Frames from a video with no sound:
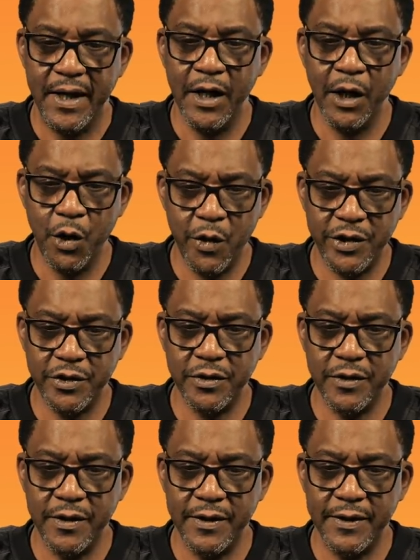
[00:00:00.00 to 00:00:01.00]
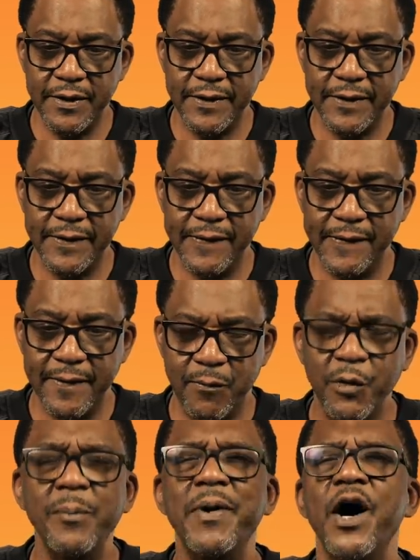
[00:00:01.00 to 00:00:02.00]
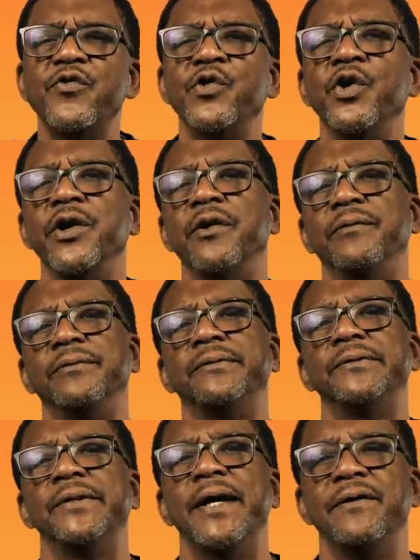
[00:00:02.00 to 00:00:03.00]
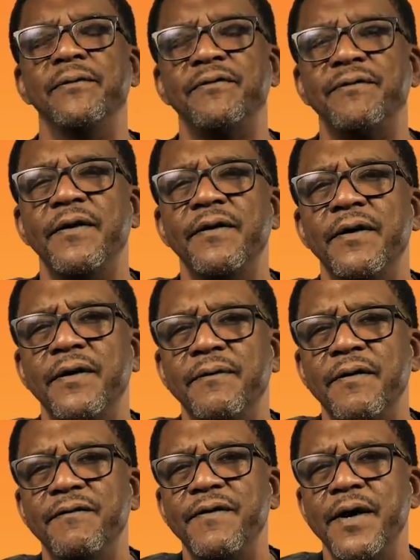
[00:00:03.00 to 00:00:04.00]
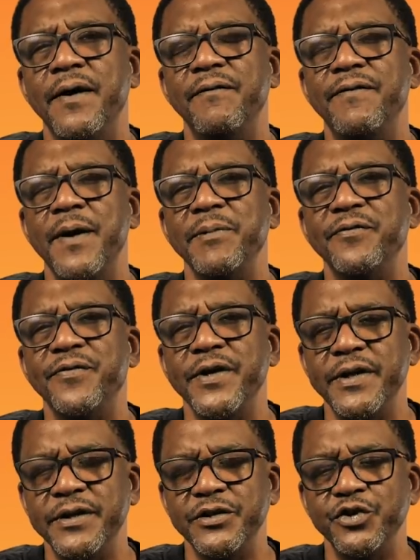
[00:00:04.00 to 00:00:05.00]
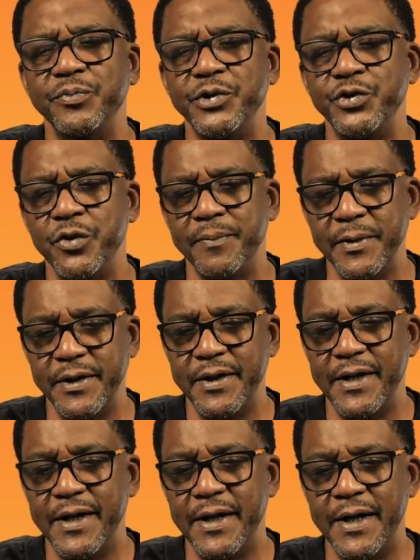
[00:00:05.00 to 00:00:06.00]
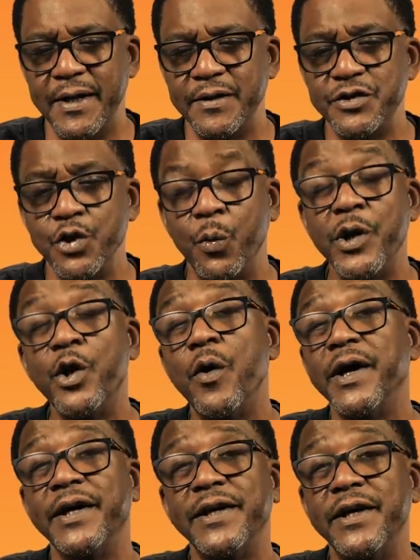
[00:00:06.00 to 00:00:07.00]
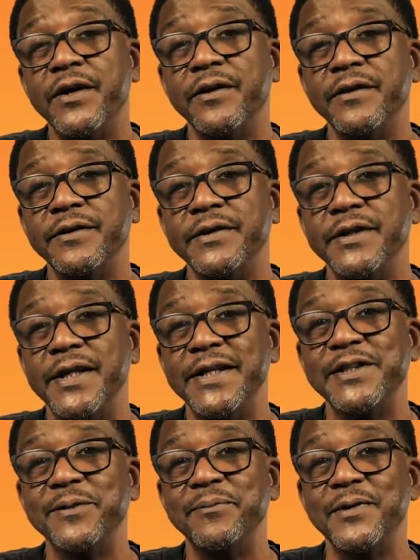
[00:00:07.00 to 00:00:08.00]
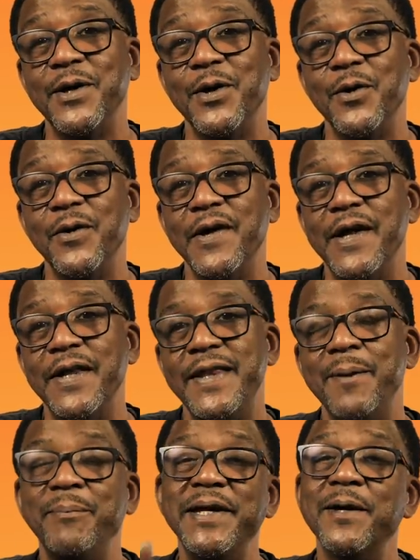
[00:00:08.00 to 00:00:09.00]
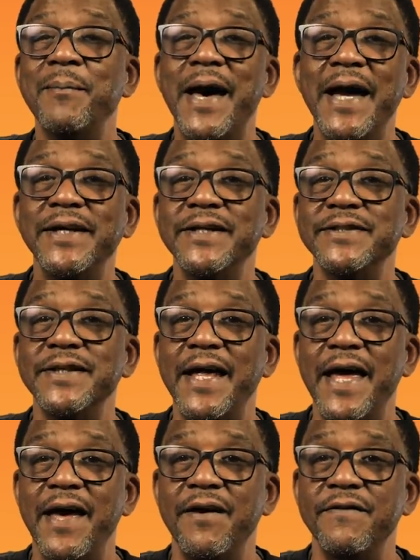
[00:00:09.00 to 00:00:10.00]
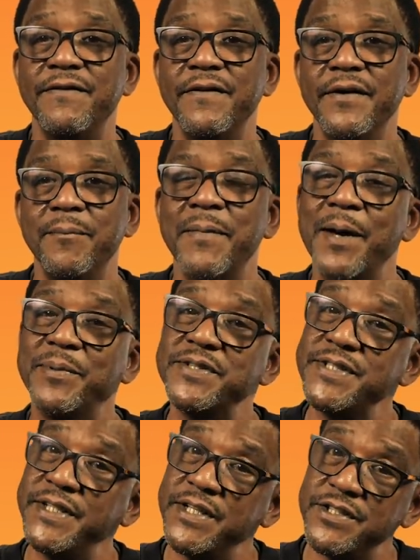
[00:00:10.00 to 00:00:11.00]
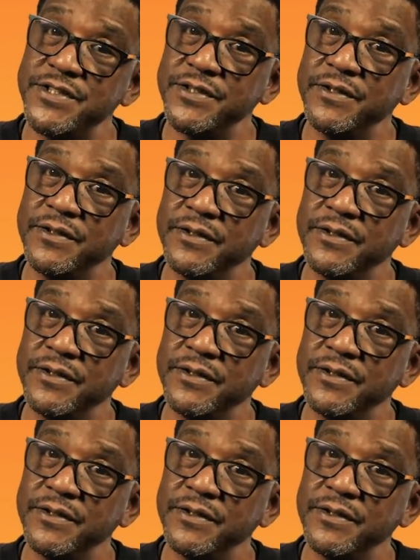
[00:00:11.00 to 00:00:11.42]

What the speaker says: a lawyer, real powerful lawyer, right? A family friend introduced me to him. So we're going in there to let them know that BMI doesn't have my percentage